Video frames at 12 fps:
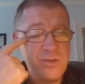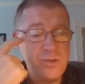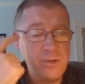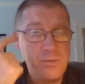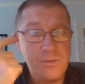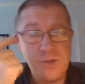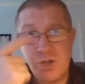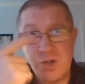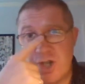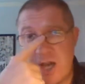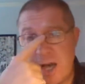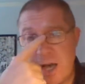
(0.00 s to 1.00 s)
sort of
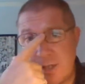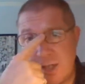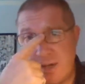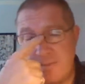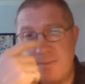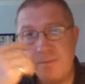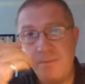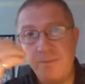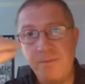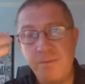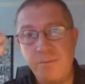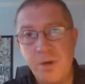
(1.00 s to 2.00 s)
share some
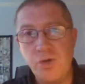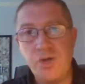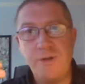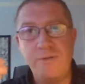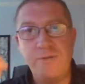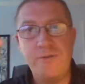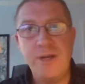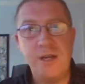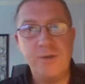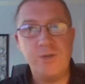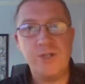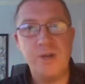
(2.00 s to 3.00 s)
emotion and
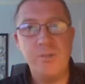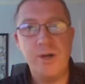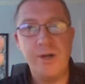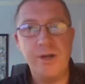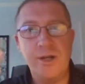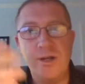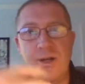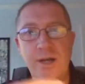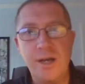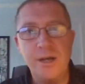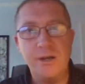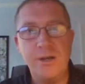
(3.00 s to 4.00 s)
feeling with someone
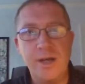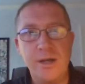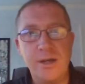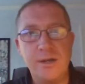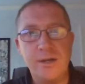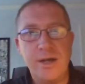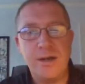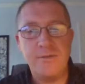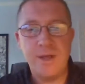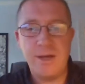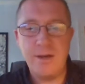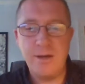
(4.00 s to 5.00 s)
and have
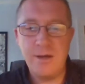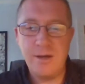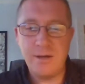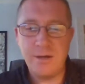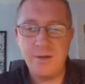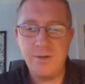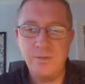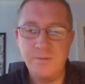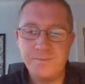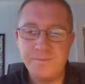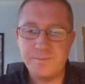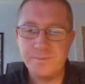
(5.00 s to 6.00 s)
that cuddle.